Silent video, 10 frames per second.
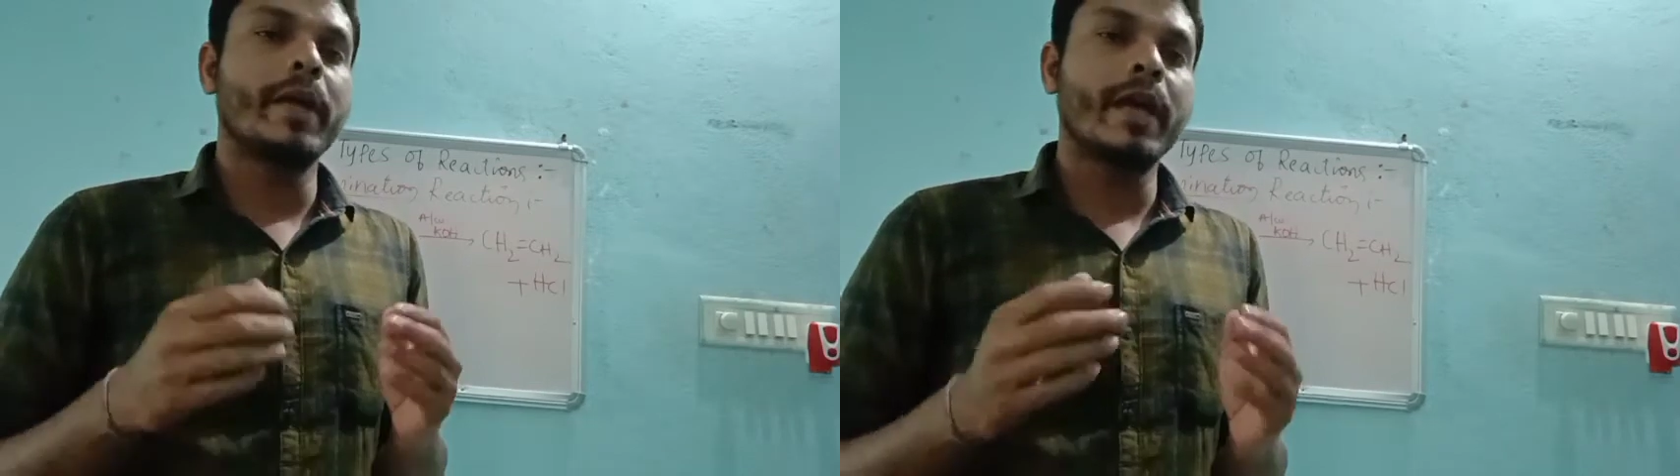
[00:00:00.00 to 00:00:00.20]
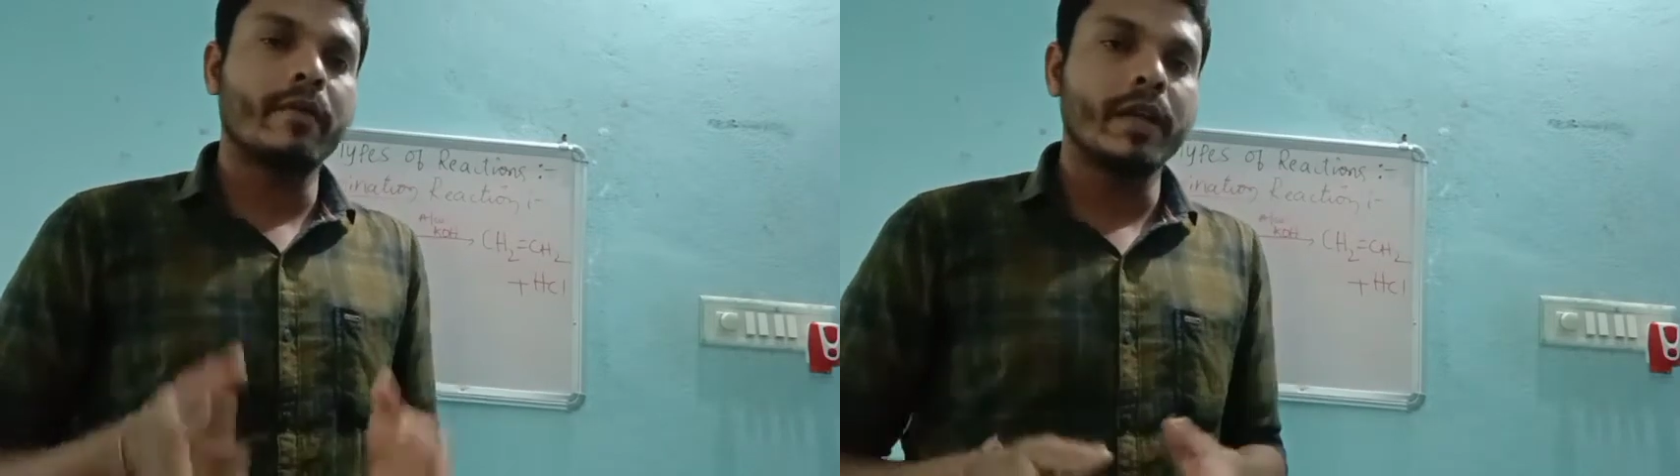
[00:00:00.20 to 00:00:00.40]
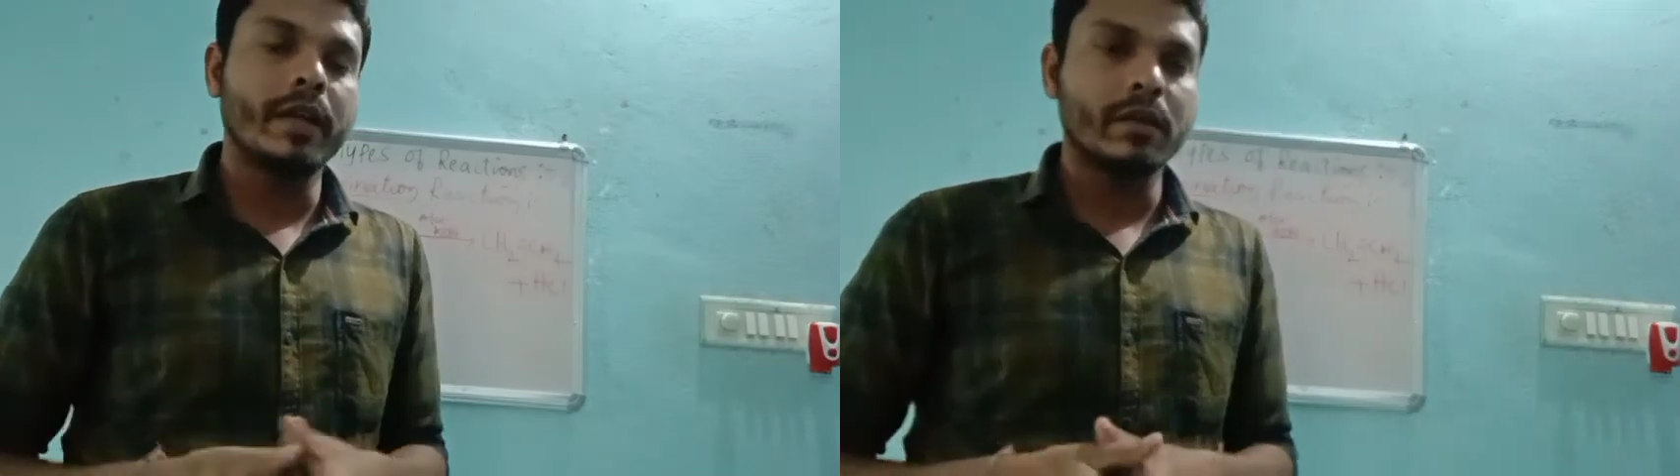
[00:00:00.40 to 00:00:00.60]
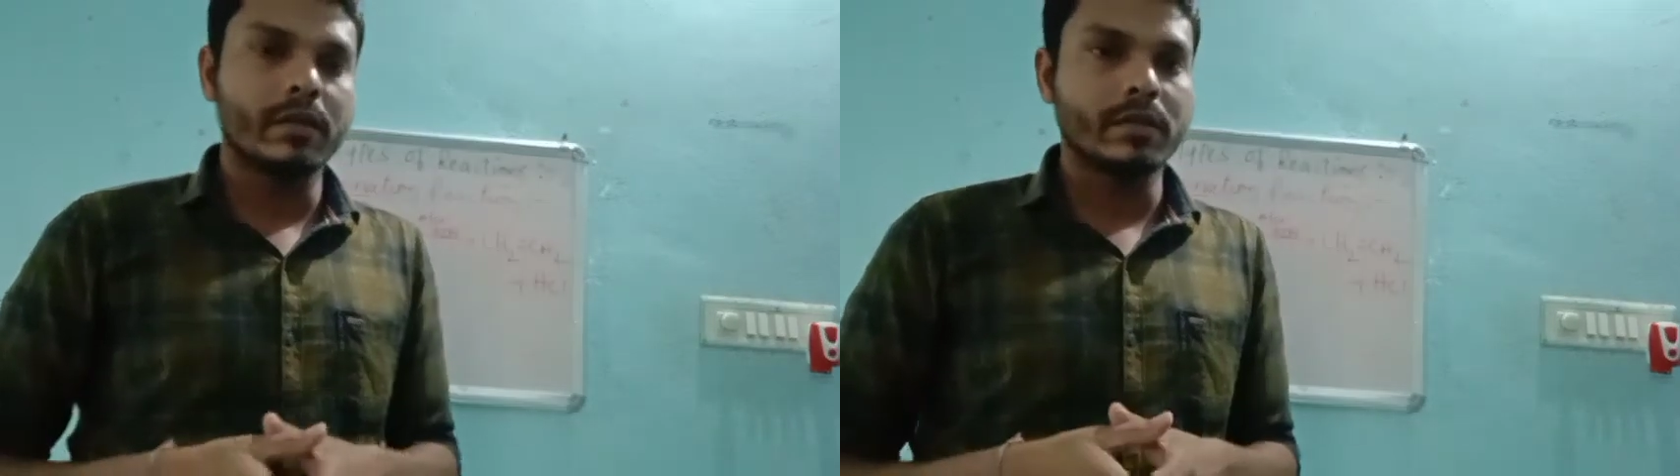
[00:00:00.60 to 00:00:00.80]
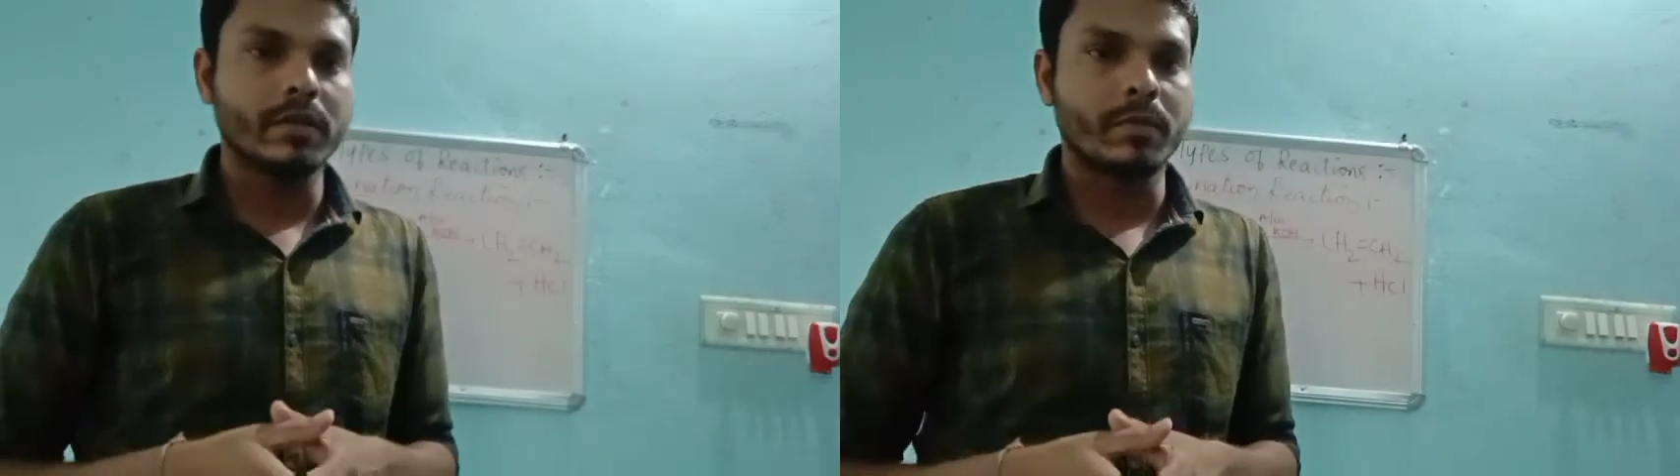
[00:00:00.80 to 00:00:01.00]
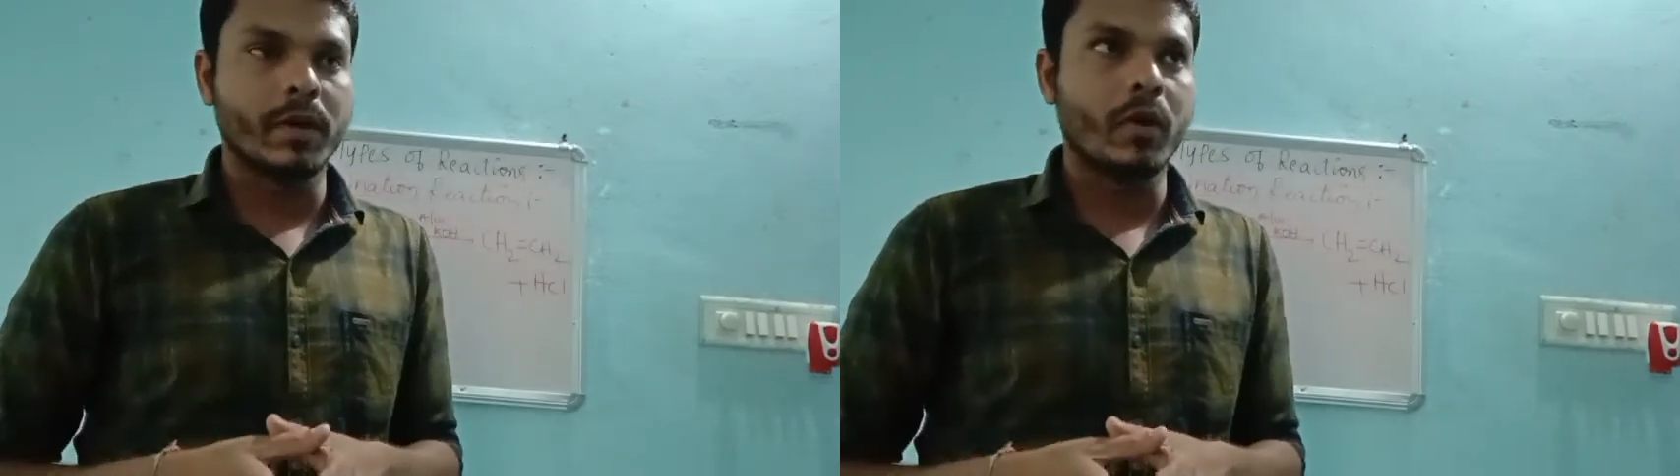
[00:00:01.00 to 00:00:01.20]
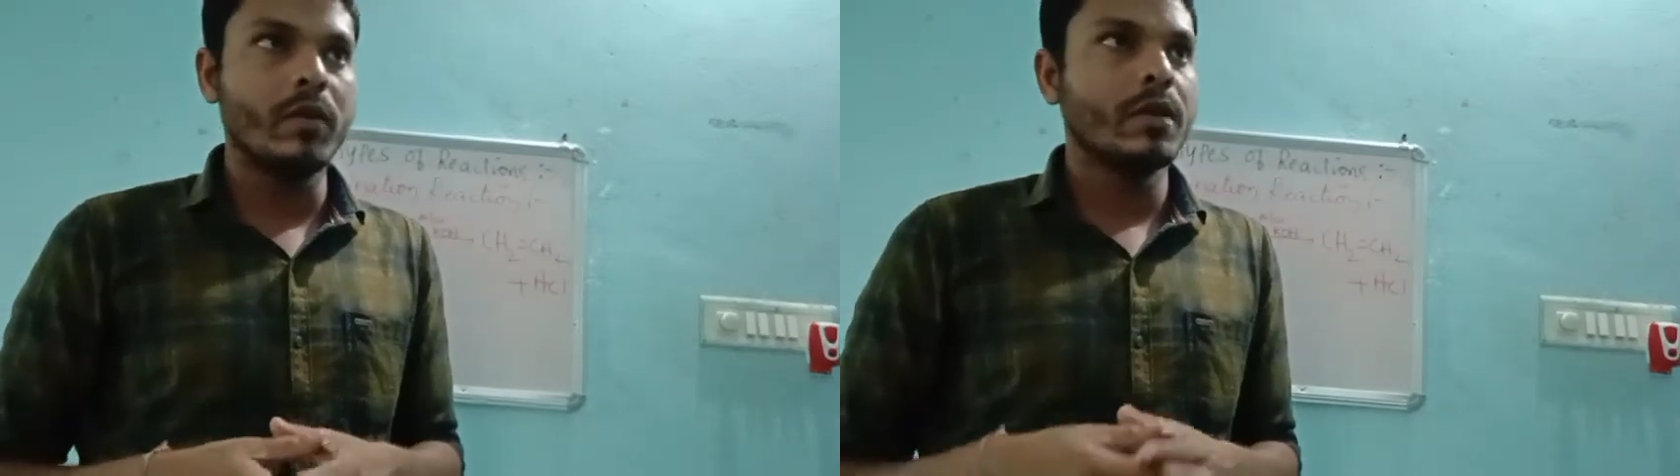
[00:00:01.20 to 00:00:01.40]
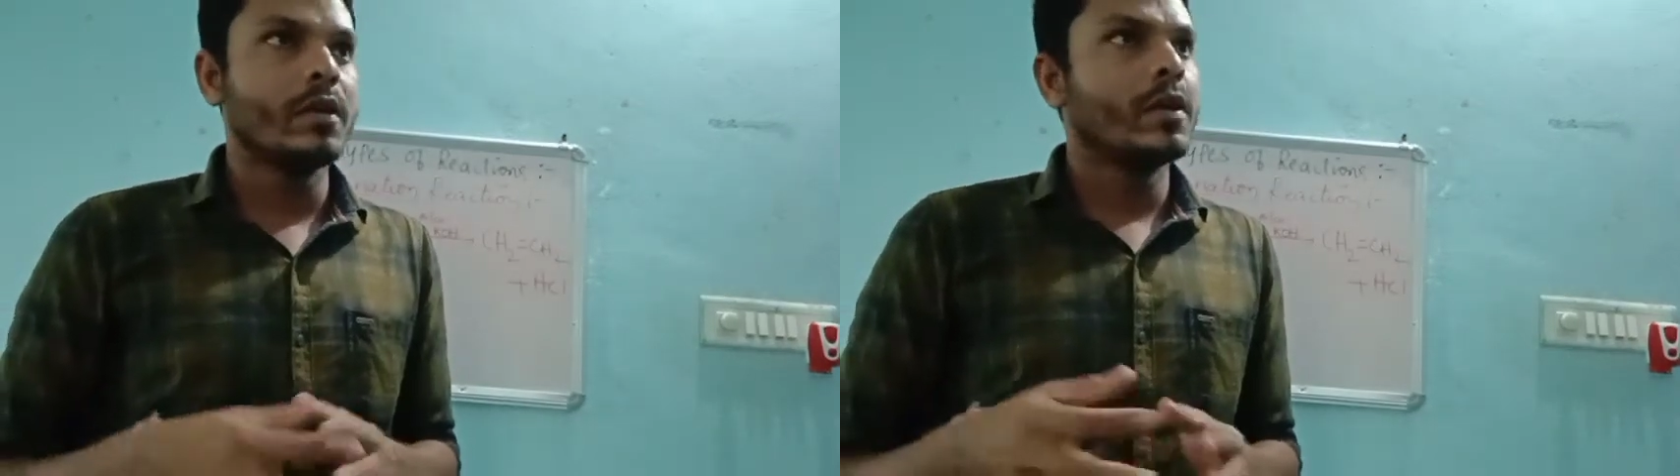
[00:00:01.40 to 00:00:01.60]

having some doubt.